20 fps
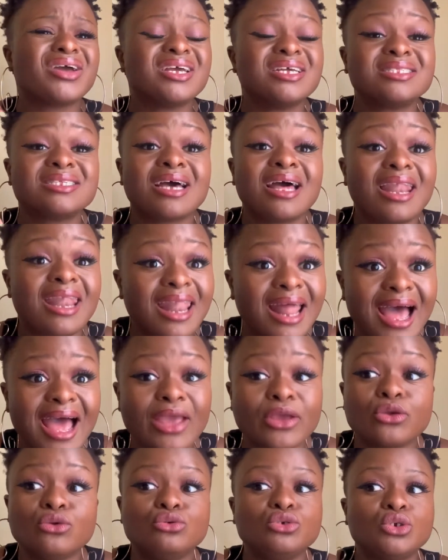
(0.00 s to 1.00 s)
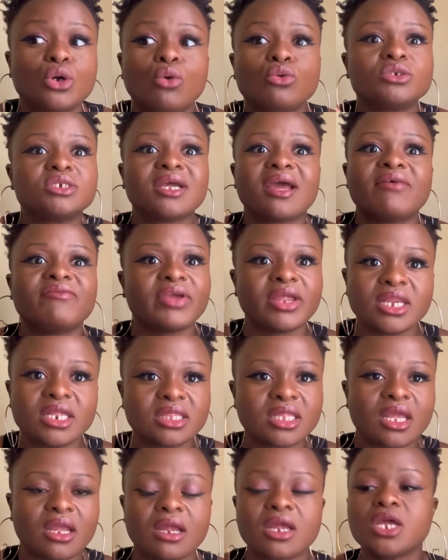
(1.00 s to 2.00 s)
It's a lie. You don't have
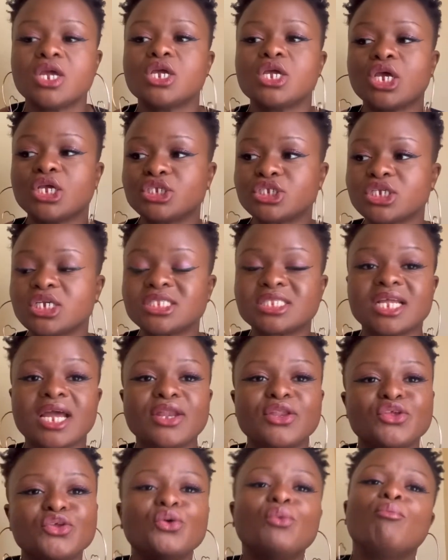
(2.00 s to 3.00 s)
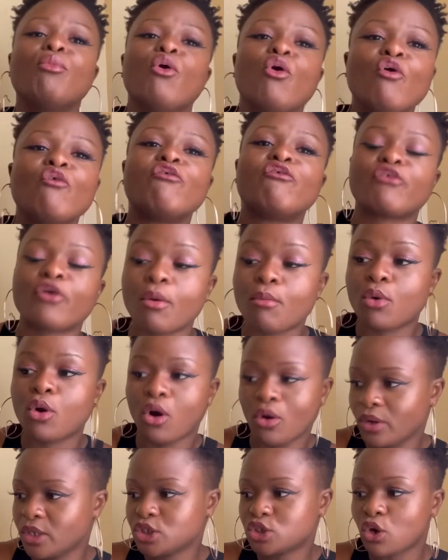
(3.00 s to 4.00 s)
anything. It's just that you move from
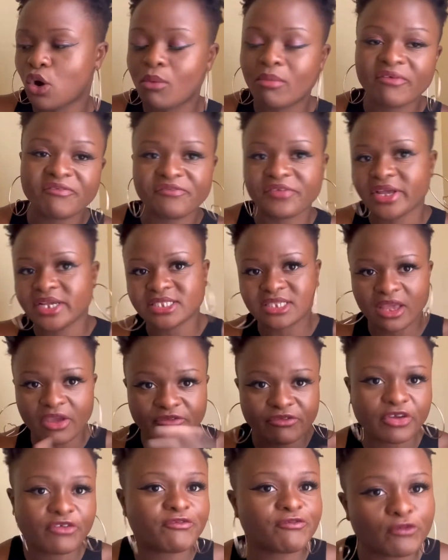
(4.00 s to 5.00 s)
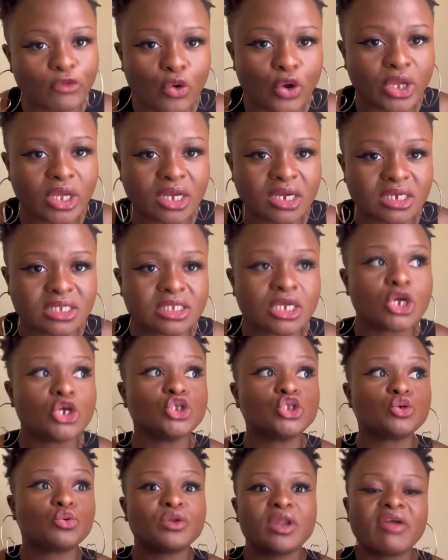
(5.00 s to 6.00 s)
going to Home Affairs every 4 years
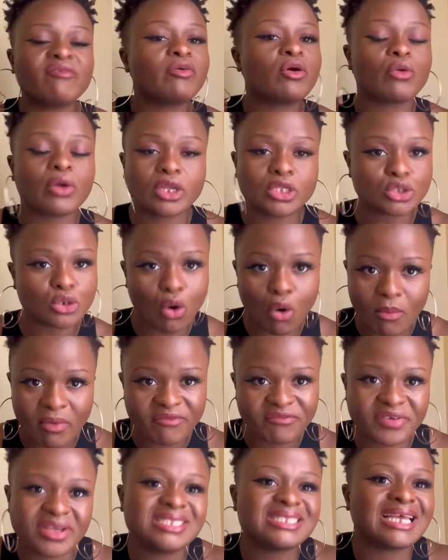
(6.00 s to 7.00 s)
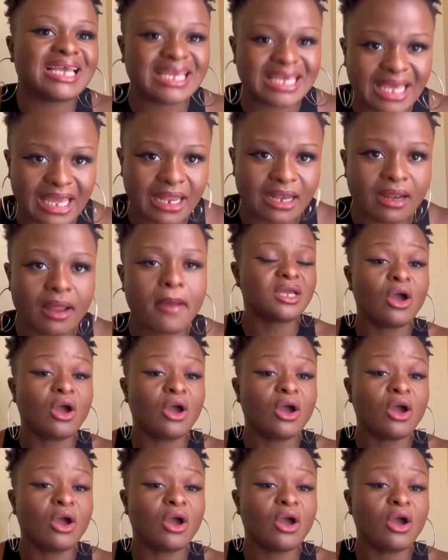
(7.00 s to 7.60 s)
to never going to Home Affairs again.